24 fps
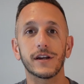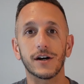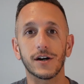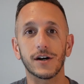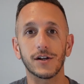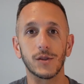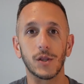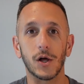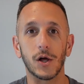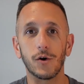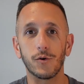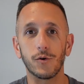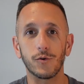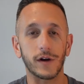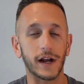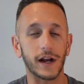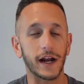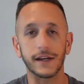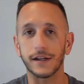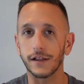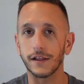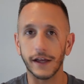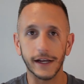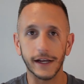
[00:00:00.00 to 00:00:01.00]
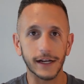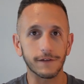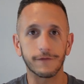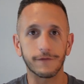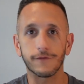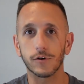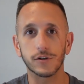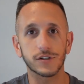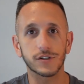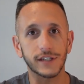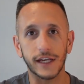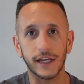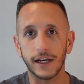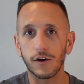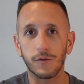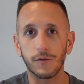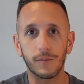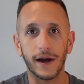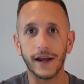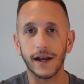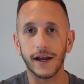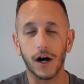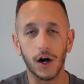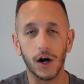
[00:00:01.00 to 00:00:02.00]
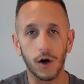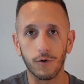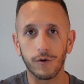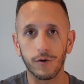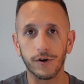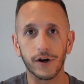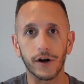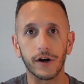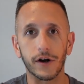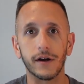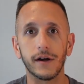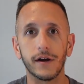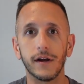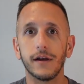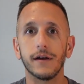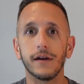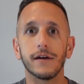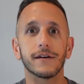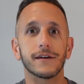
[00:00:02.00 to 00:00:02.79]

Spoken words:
it alone, kind of like a for sale by owner.